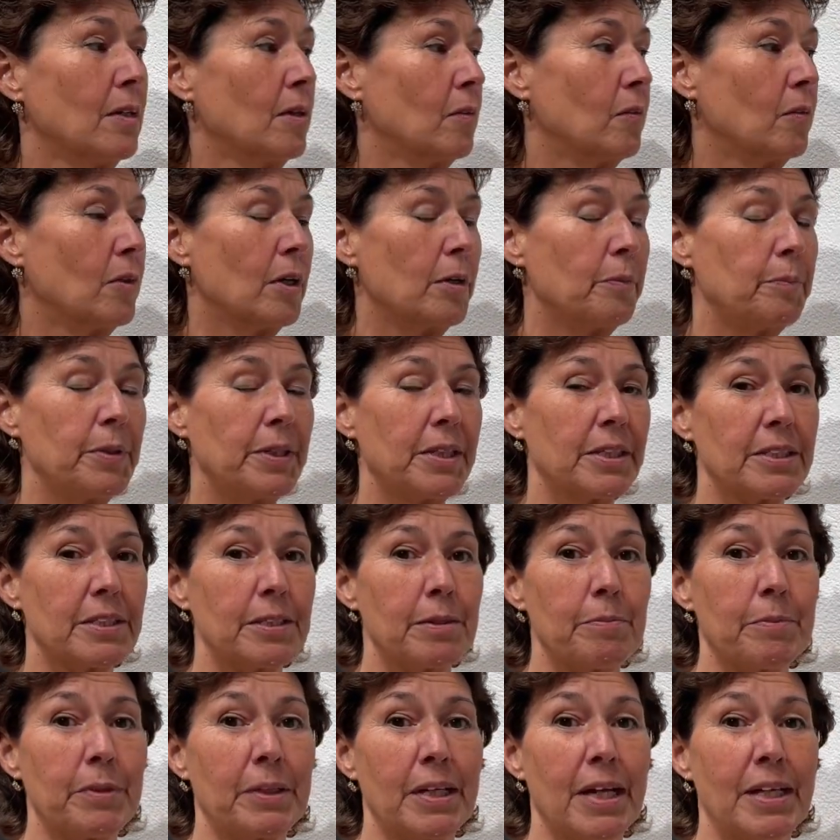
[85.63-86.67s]
Well, because
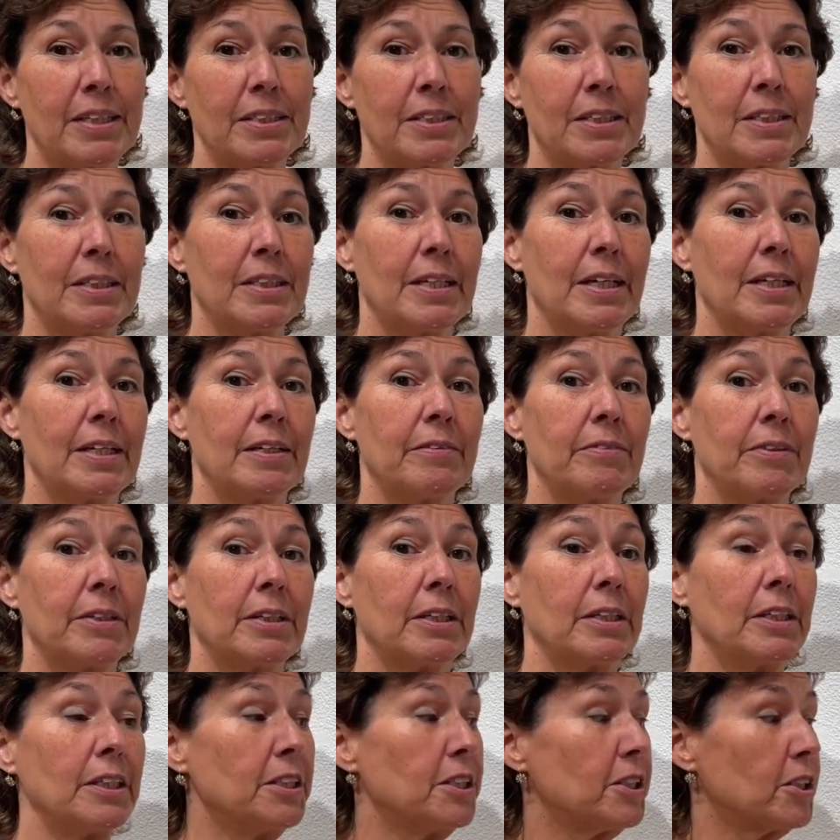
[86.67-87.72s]
I'm Alaskan Native and
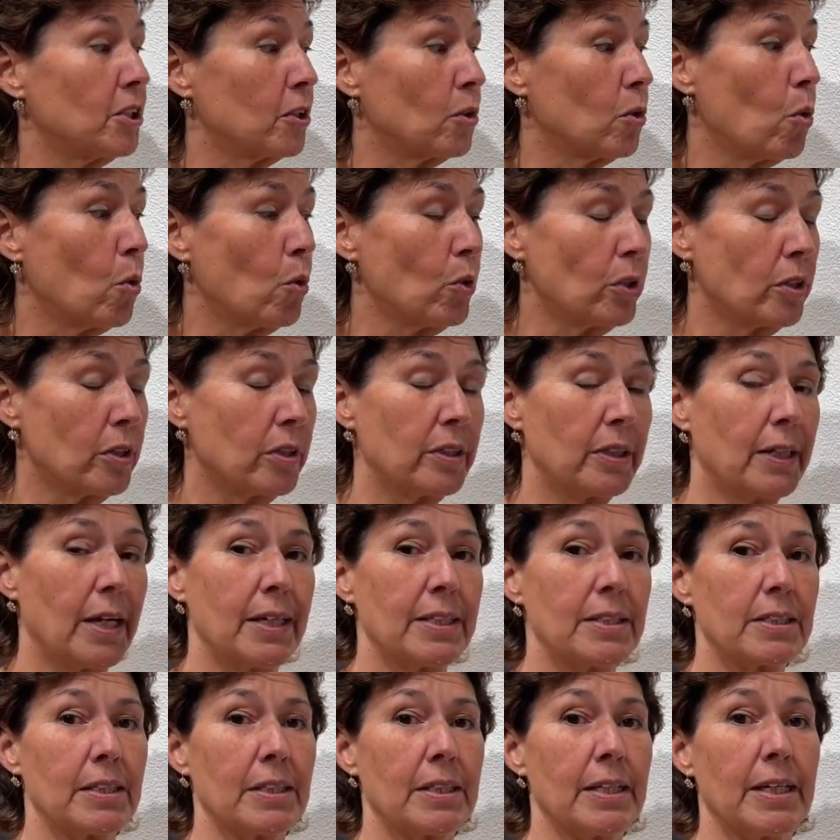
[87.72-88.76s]
at least a quarter
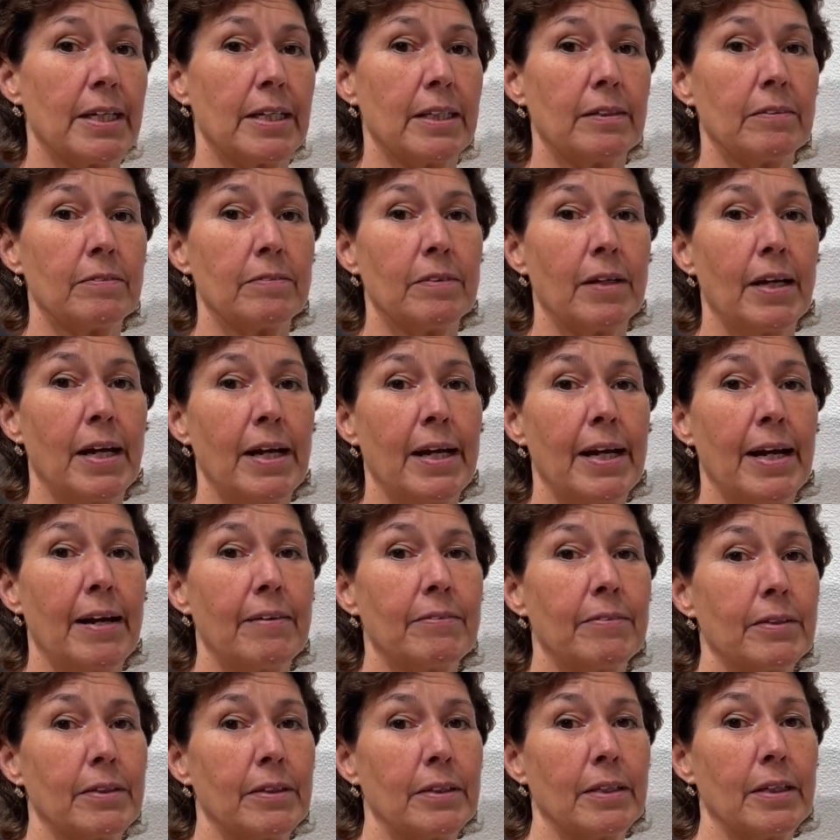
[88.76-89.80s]
Alaskan Native, I
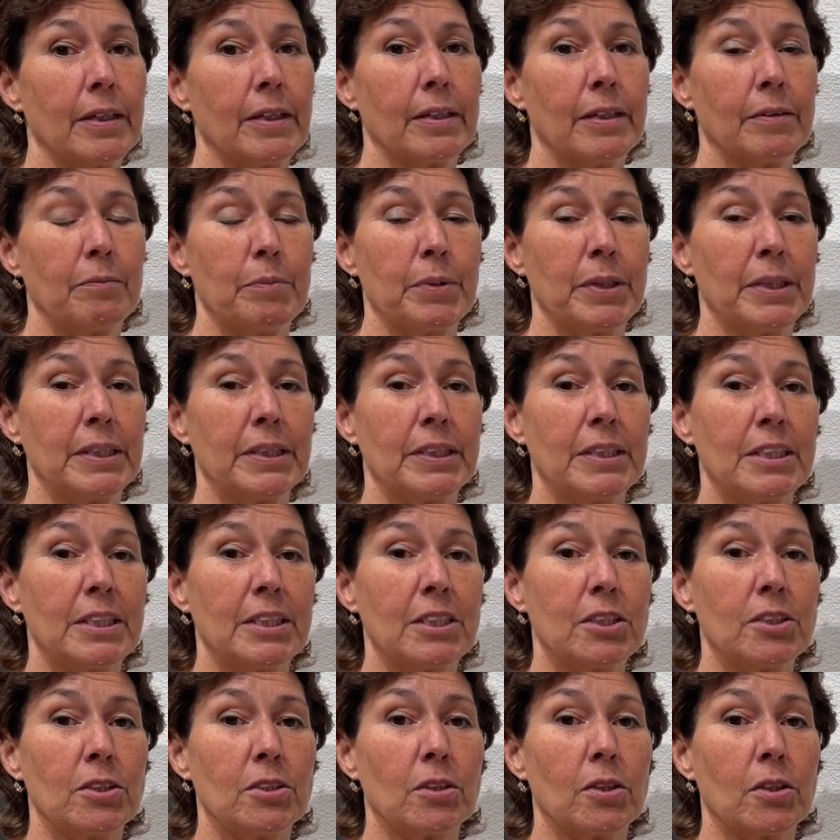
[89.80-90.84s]
have the ability
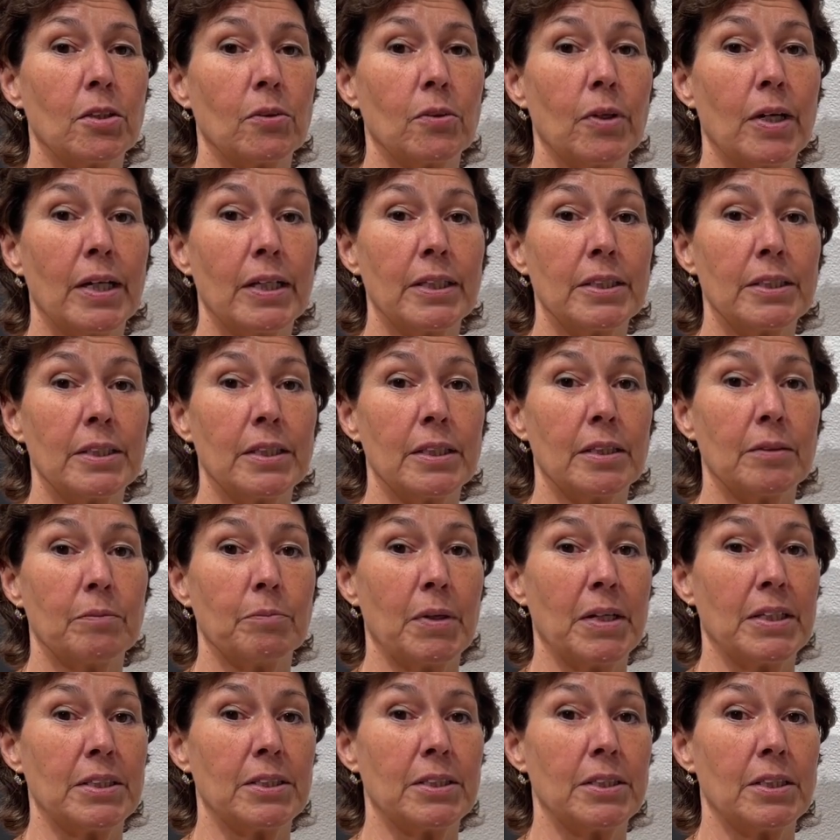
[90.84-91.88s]
to go hunt
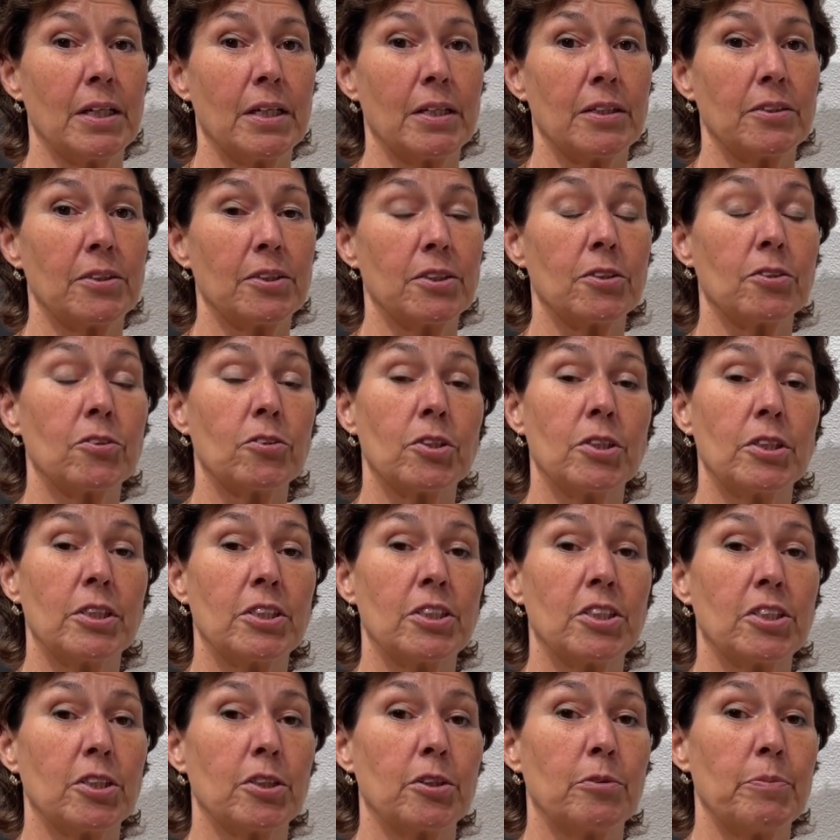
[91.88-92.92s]
my sea otters and
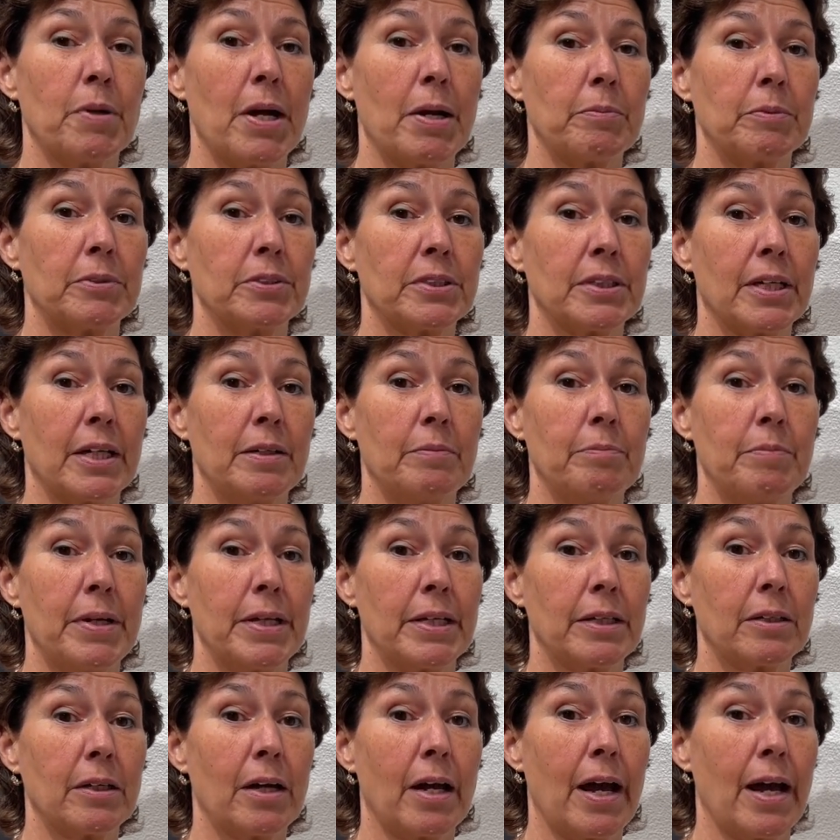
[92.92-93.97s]
traditional mammals and
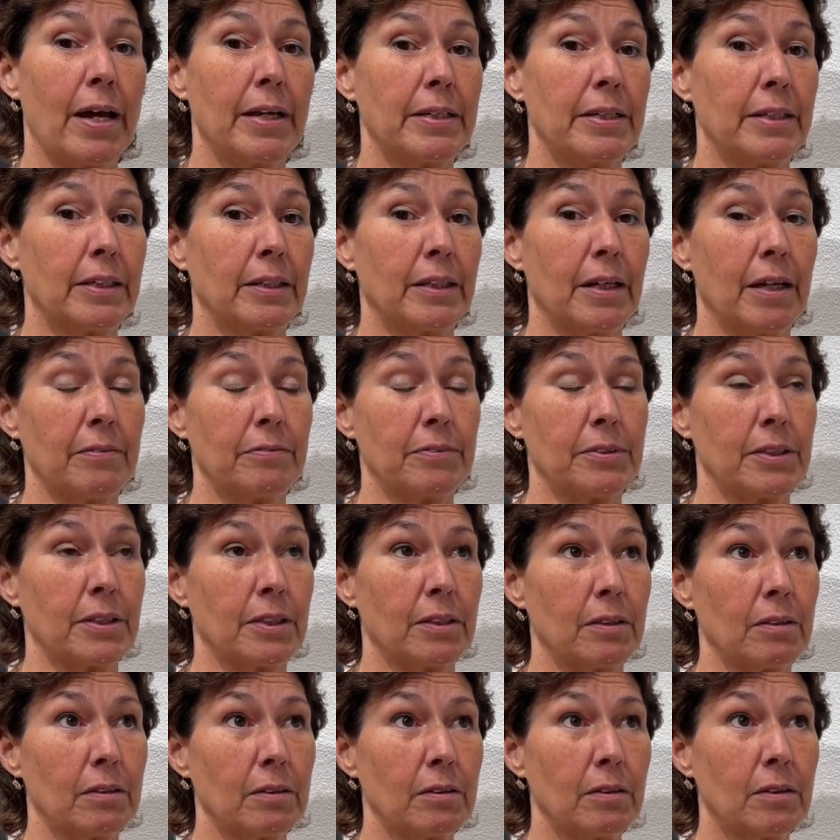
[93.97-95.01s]
make handicrafts
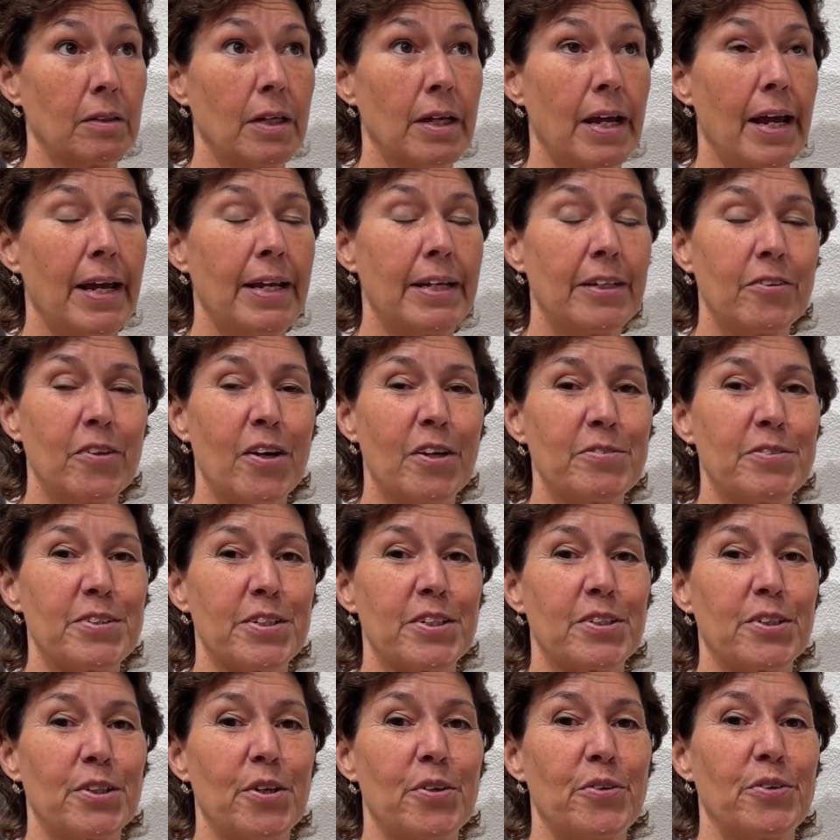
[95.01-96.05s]

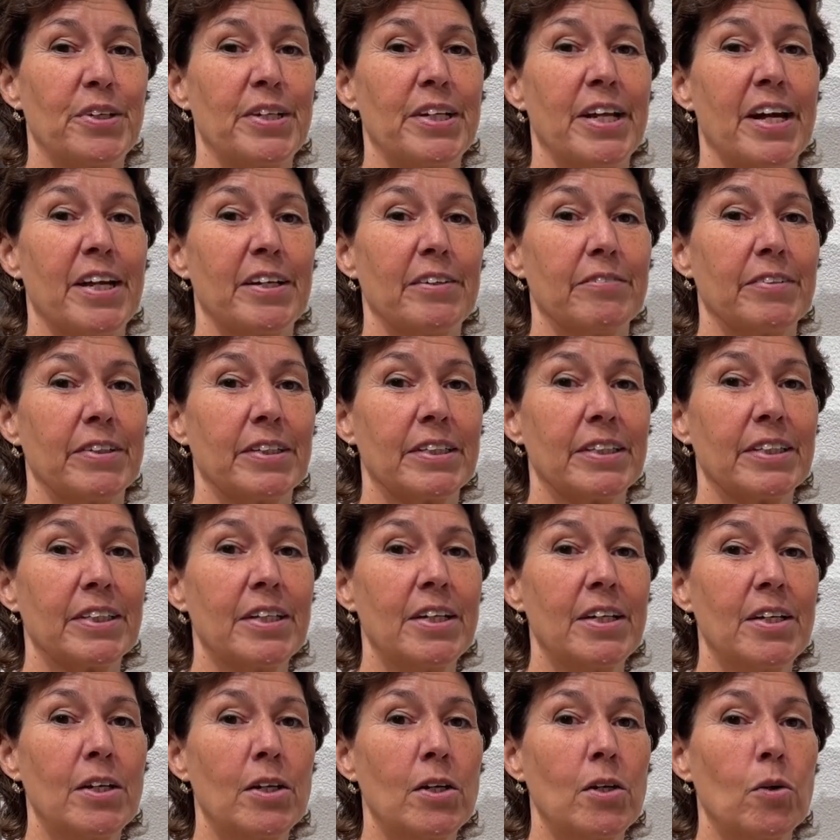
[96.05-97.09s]
and clothing out of it,
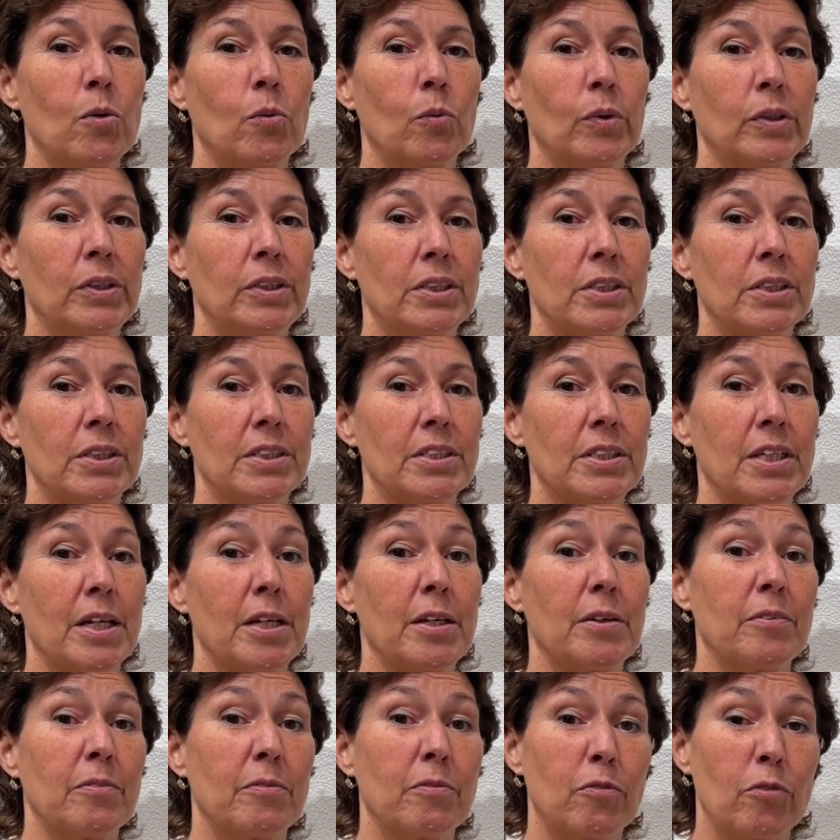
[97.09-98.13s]
which is
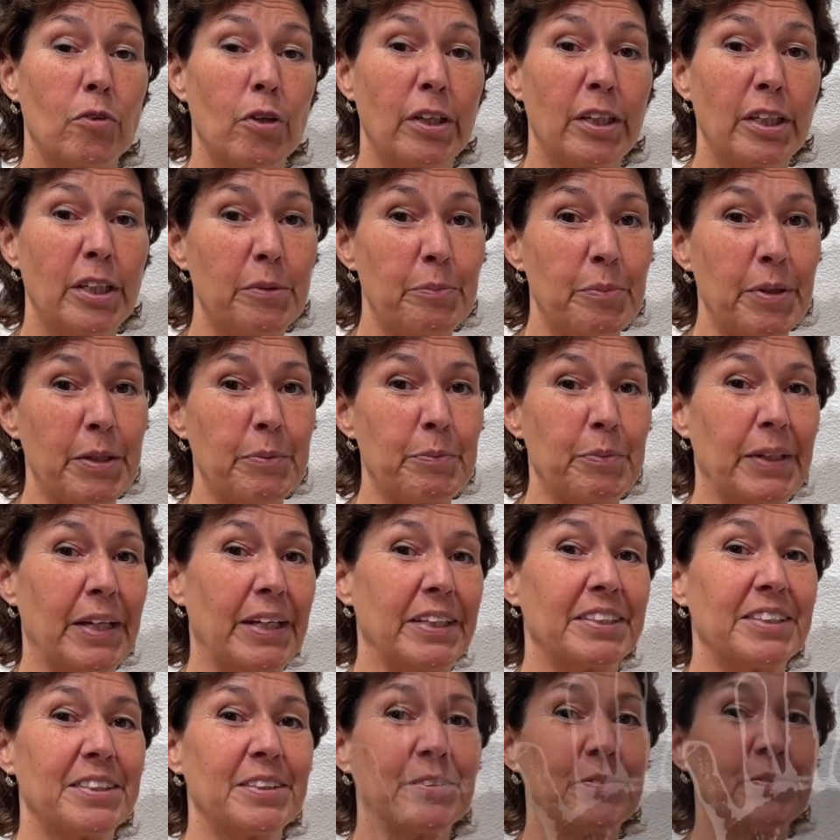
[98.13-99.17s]
a really big
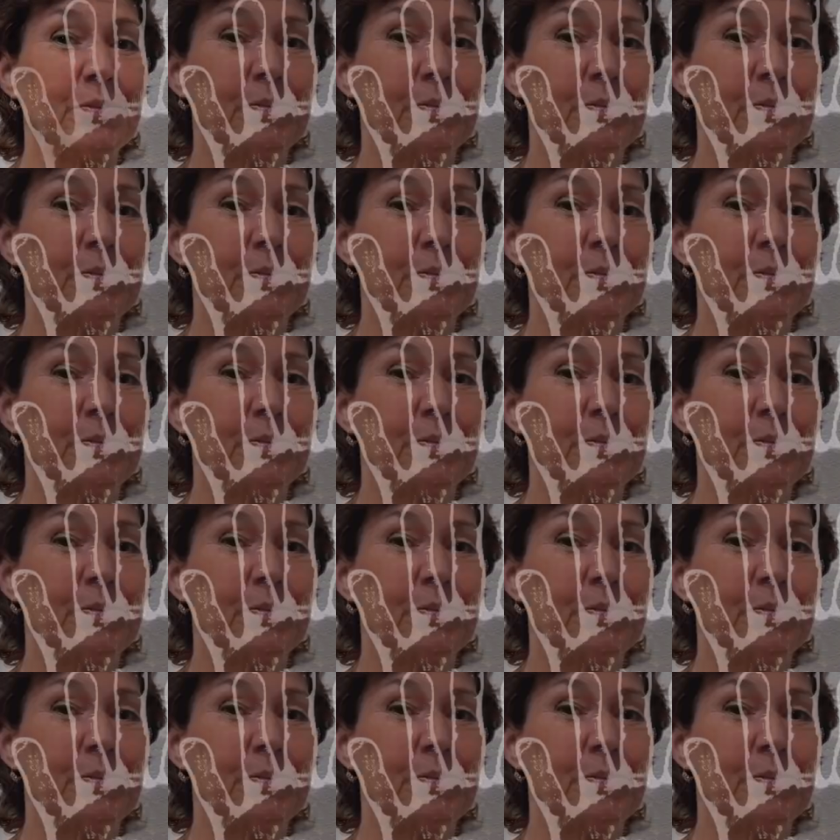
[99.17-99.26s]
plus.